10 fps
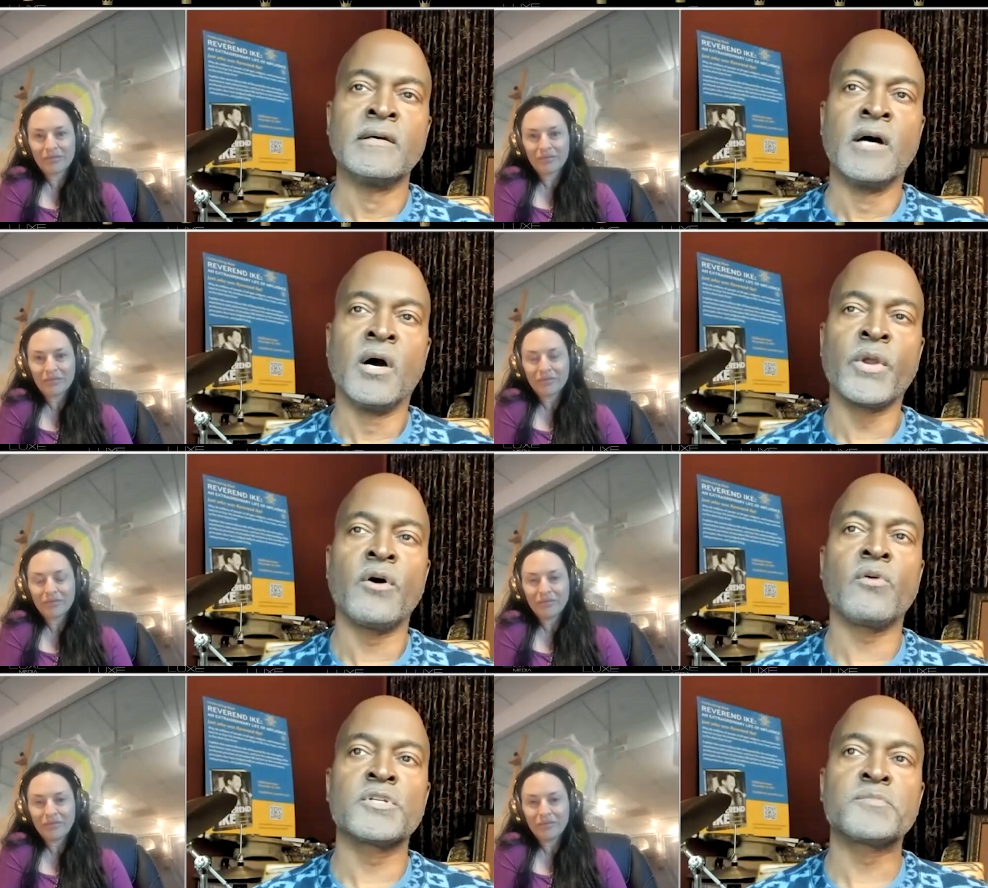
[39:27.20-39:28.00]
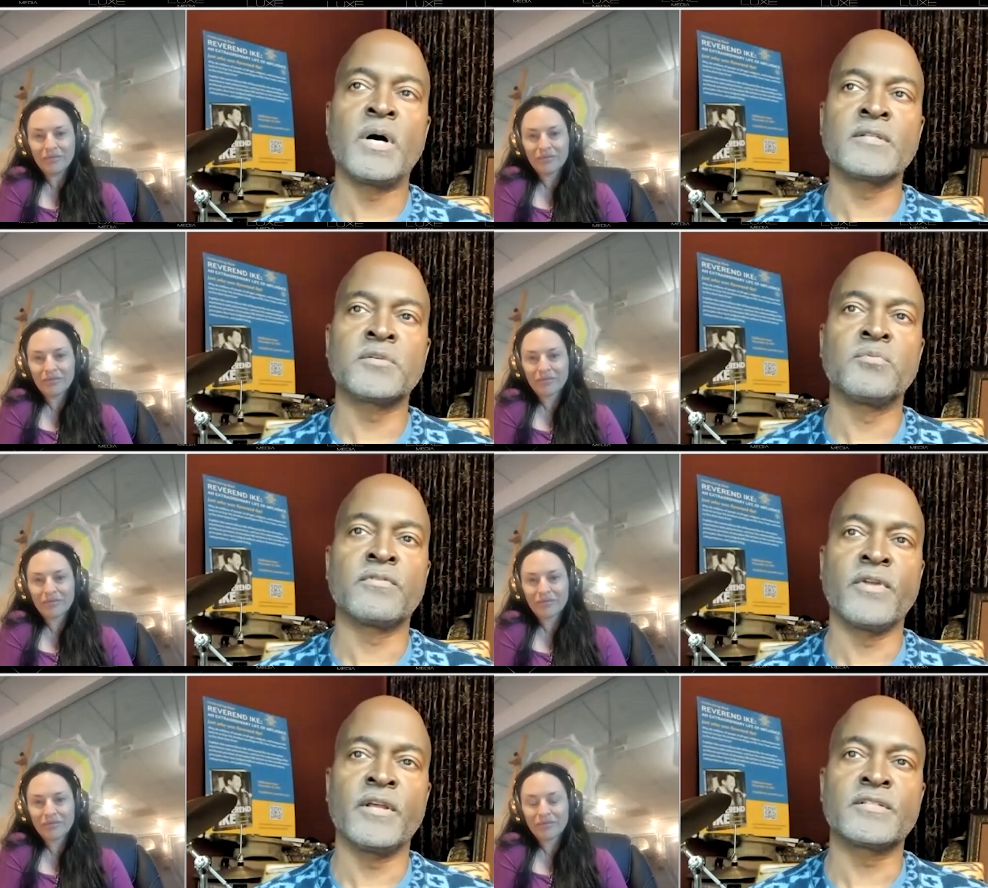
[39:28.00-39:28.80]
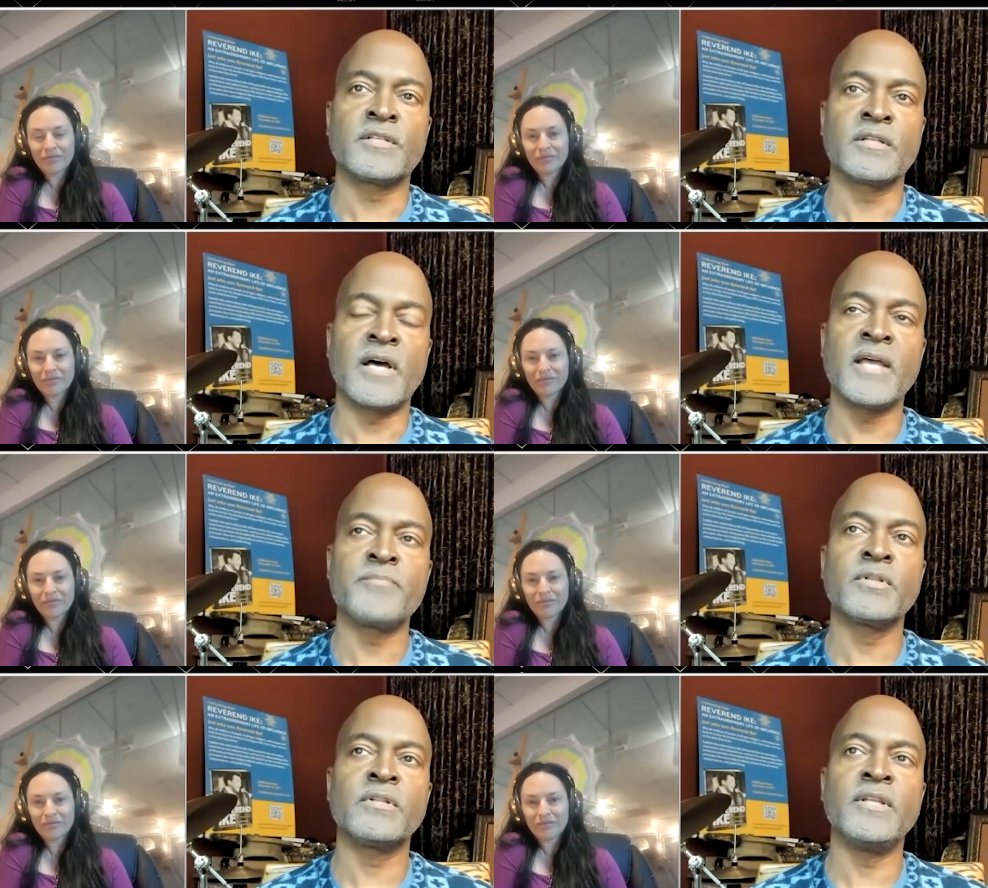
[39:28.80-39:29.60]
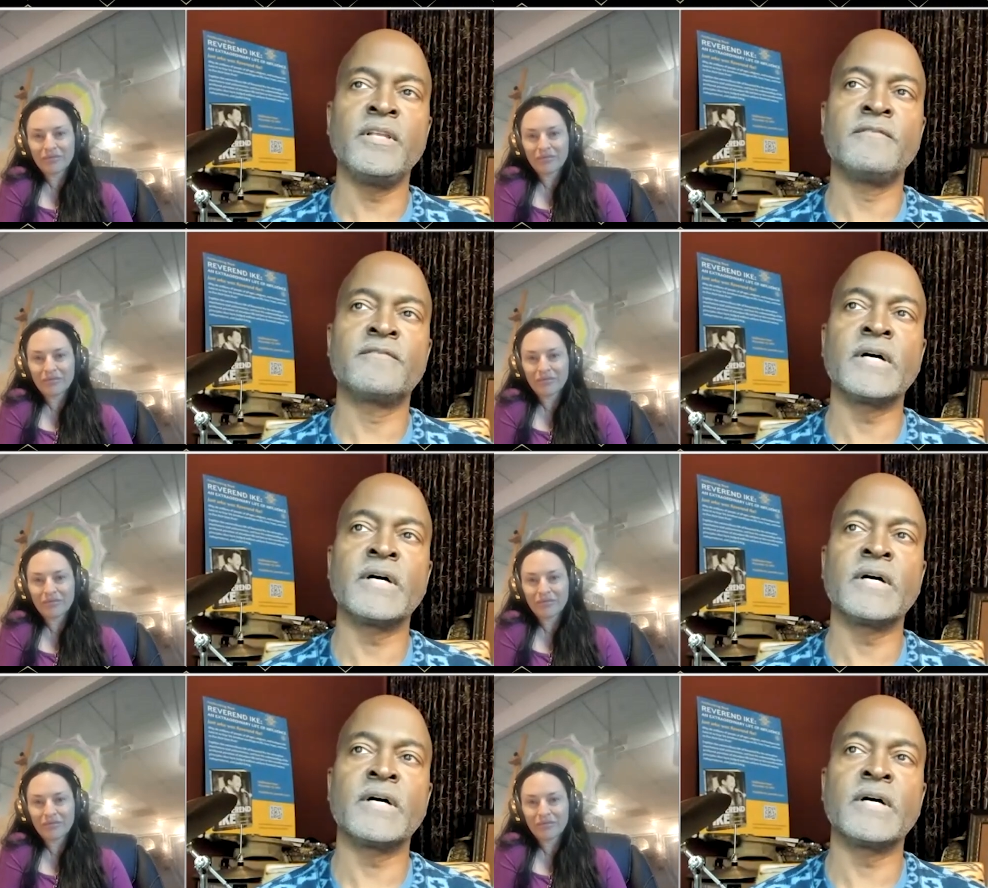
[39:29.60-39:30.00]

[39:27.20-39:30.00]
Speaker 1: are we all responsible for each other? I believe